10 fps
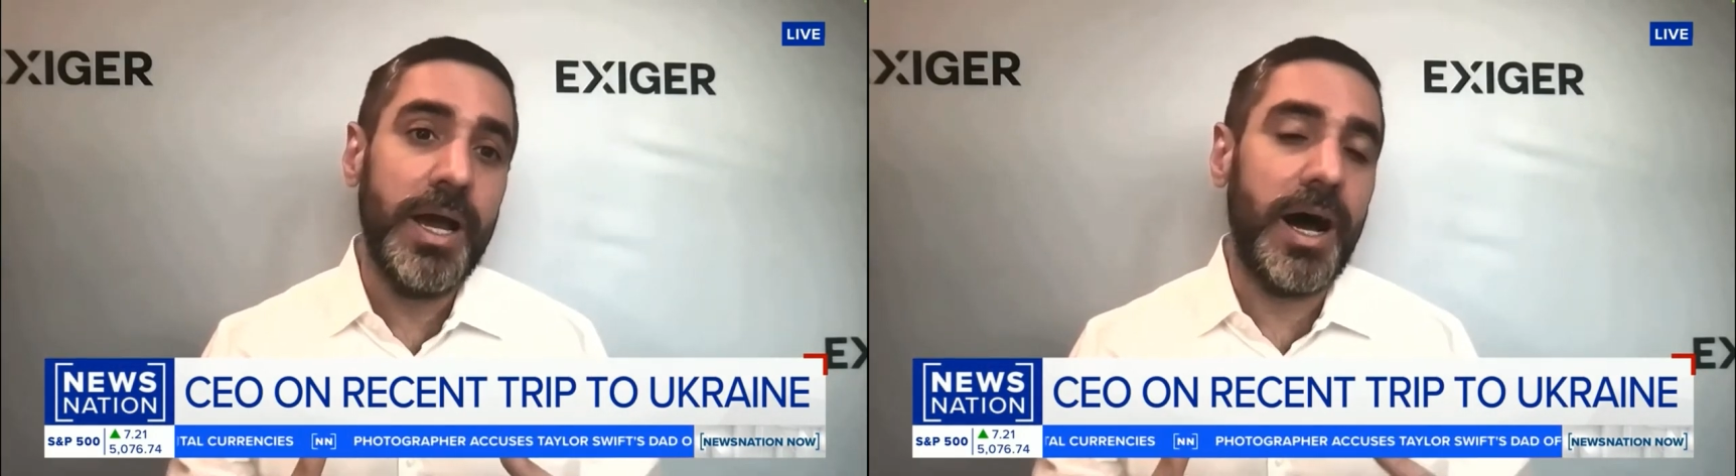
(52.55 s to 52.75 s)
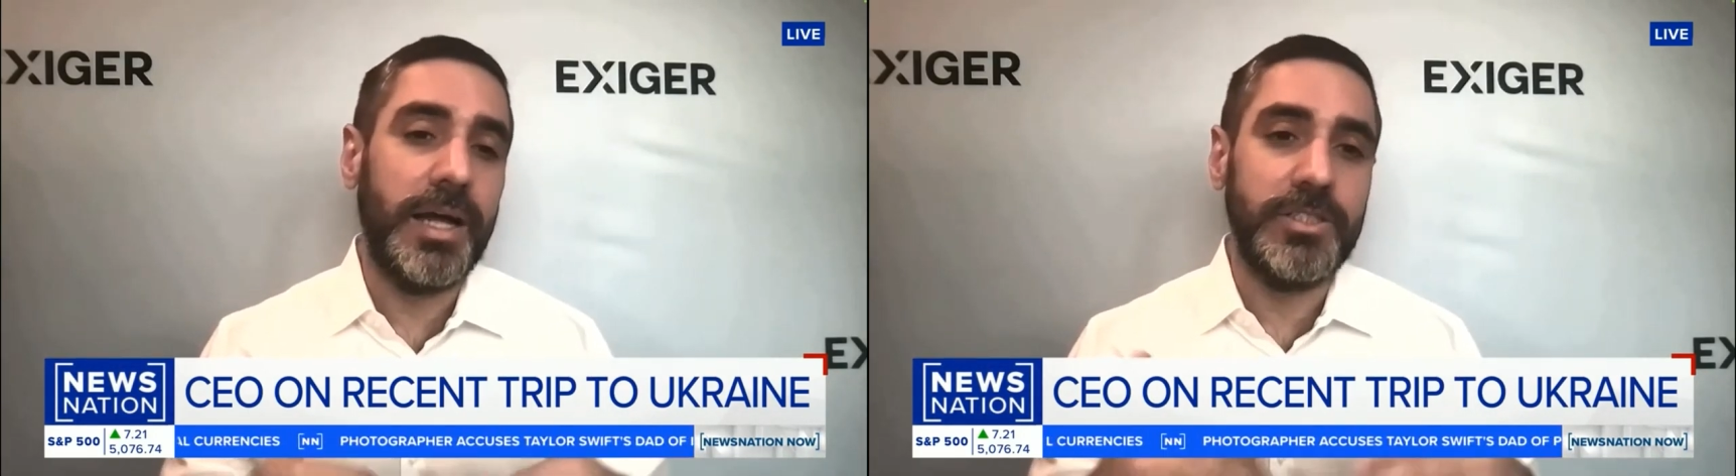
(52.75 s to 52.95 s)

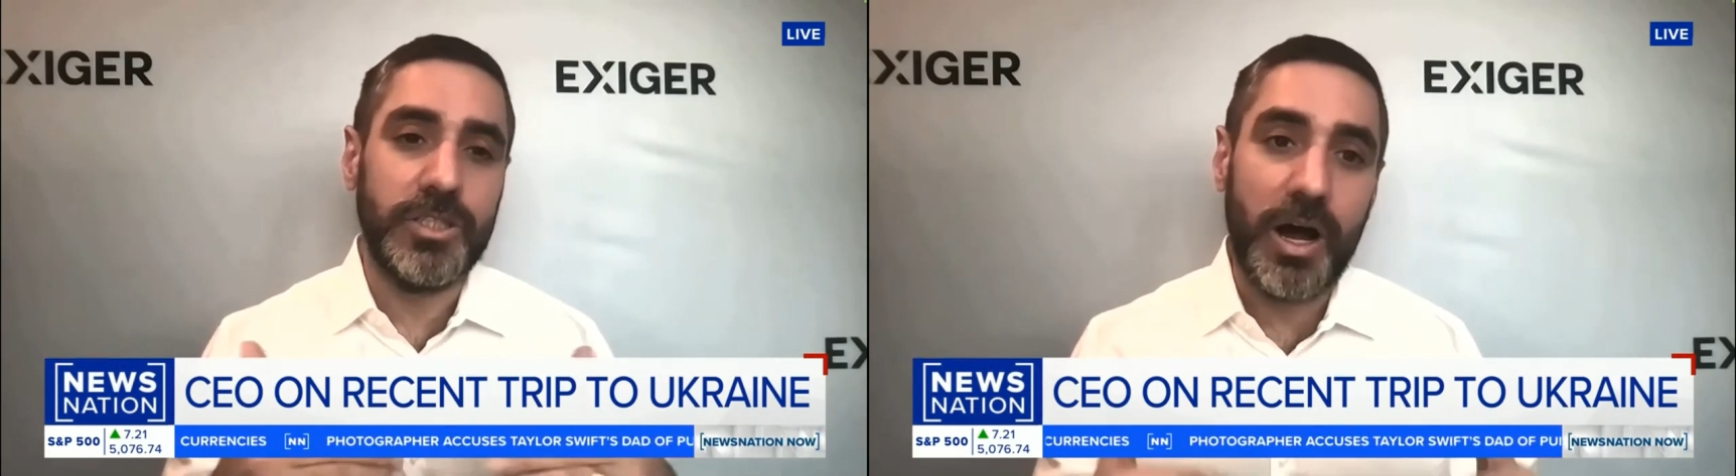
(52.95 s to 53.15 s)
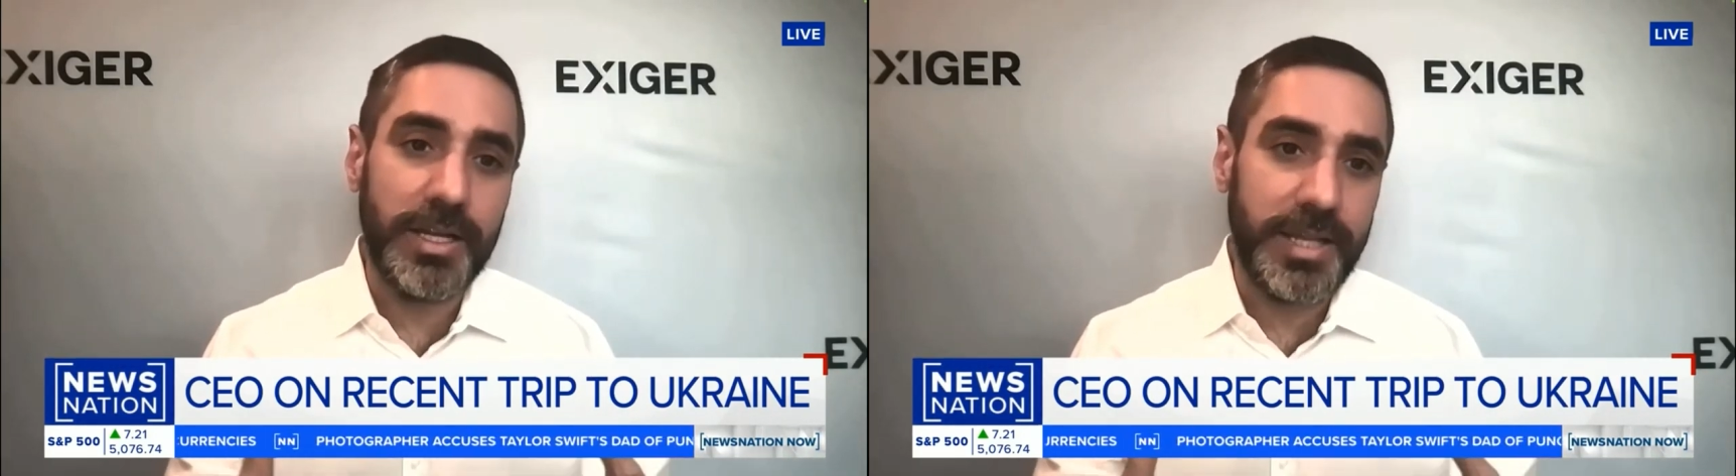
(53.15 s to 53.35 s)
uh,
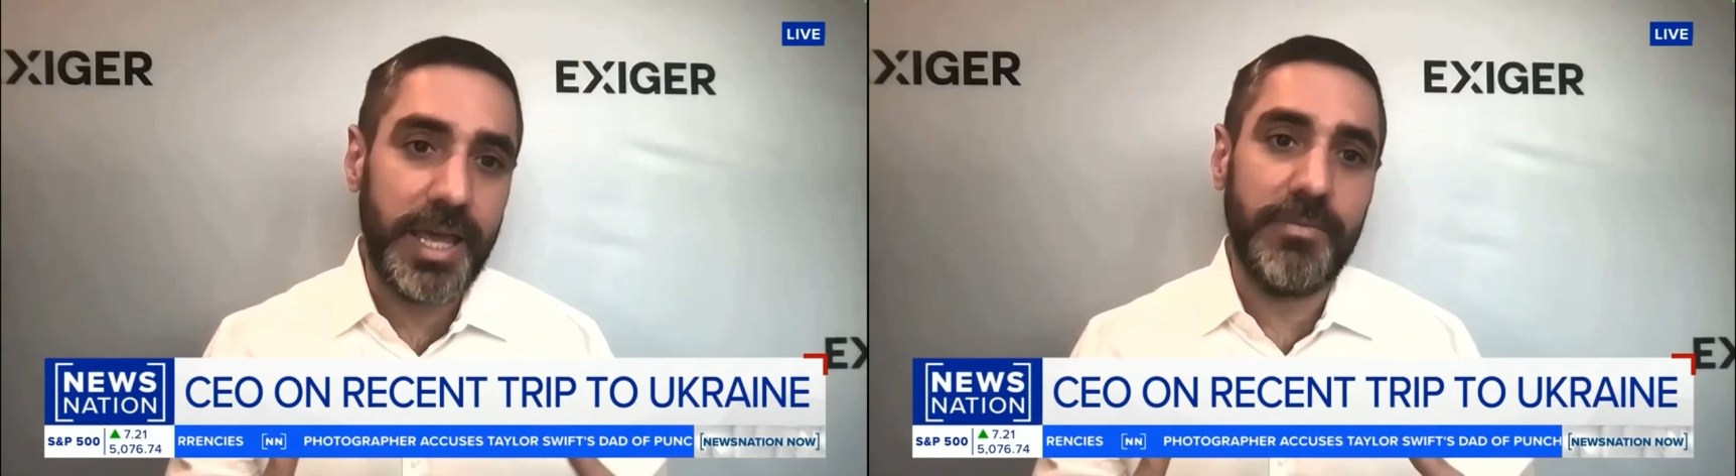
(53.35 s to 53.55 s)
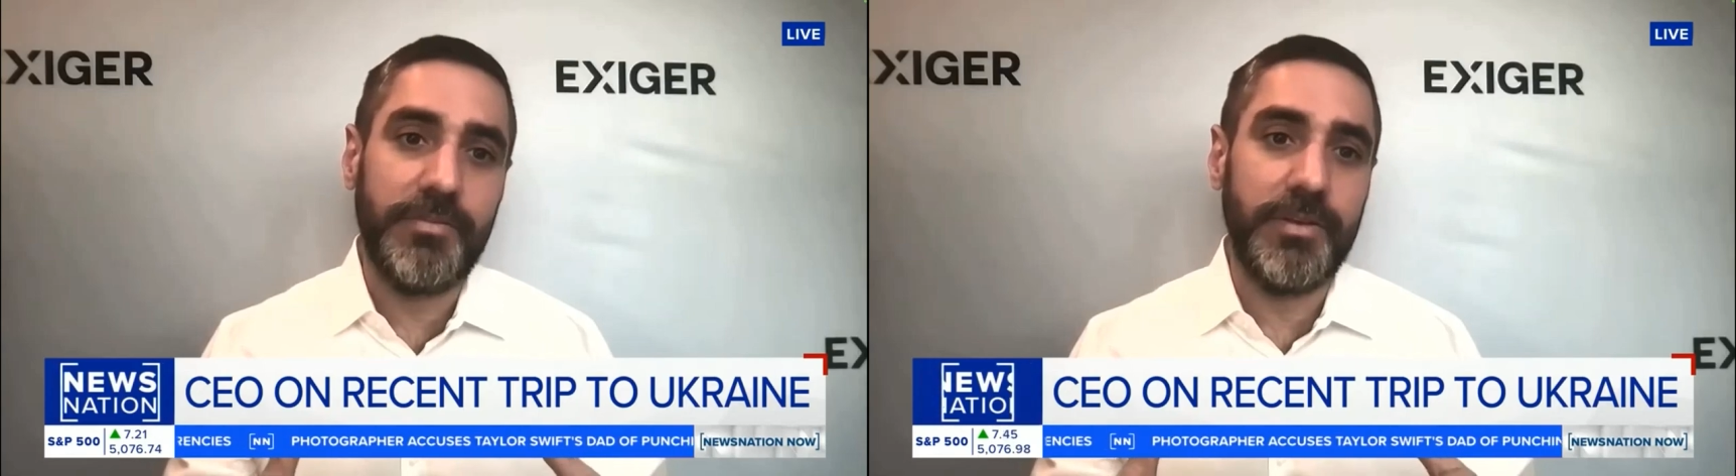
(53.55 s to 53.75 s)
Don,
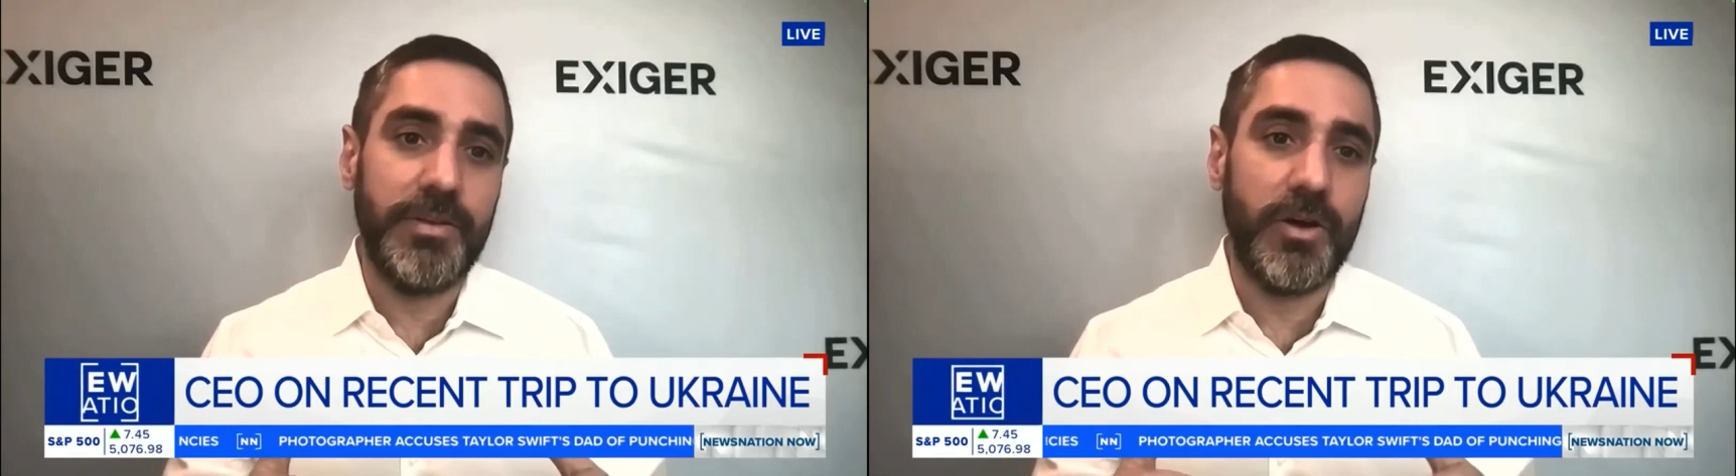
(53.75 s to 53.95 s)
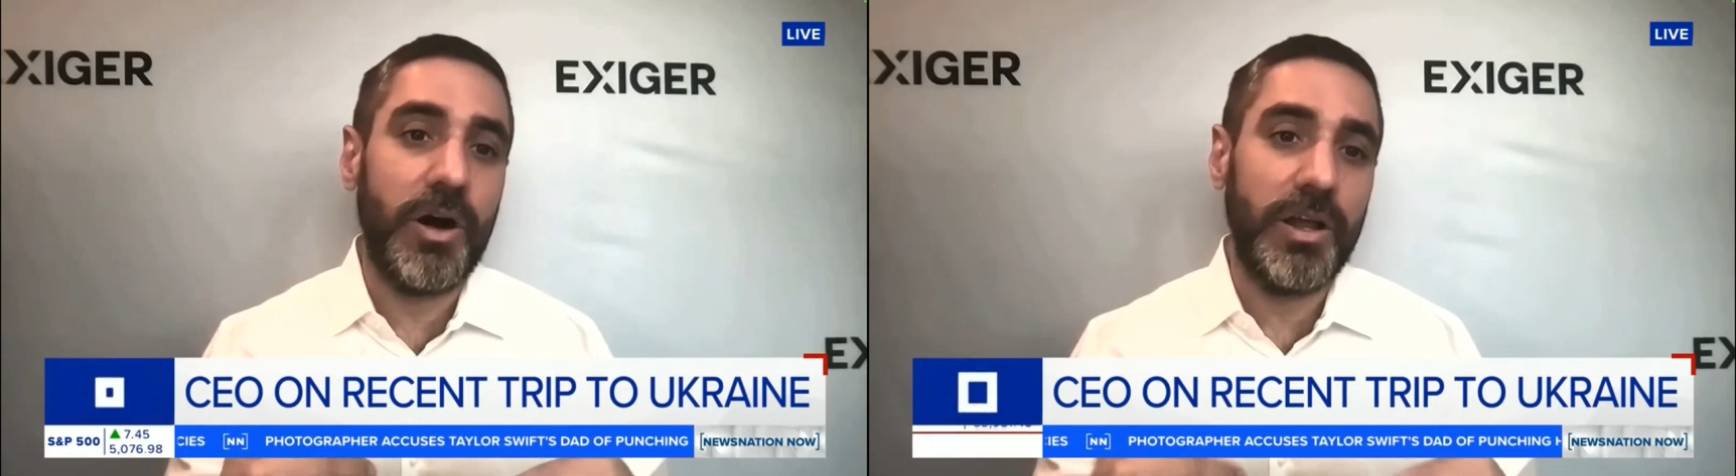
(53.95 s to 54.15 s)
Dave,
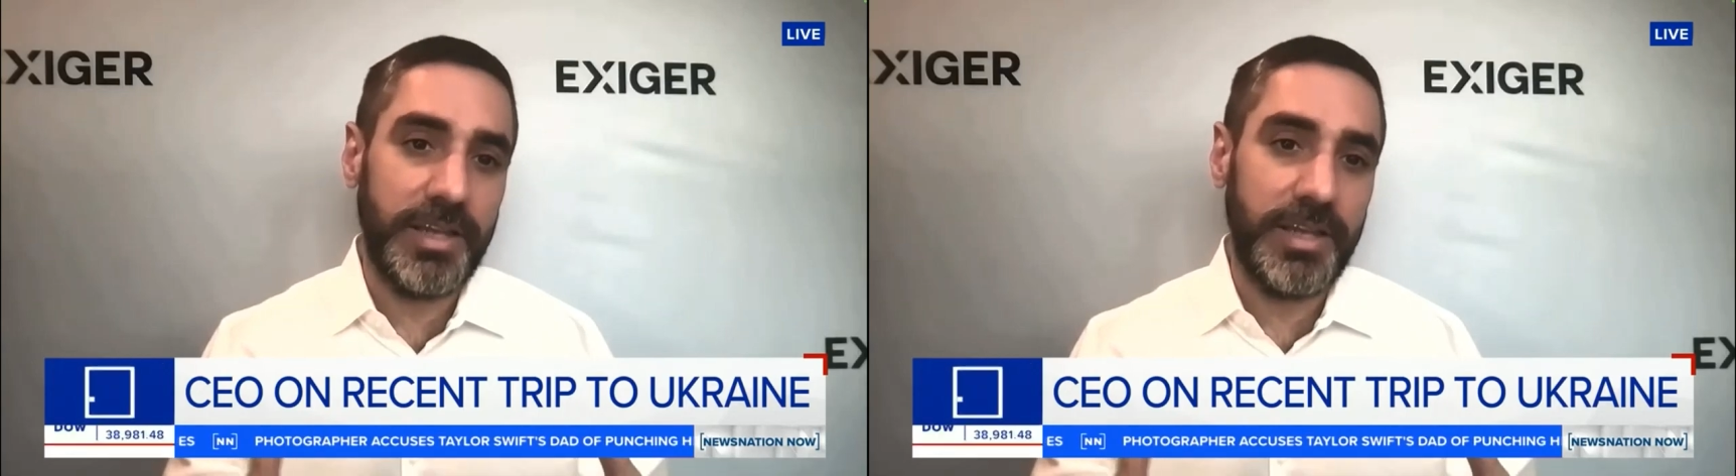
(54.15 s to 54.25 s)
Don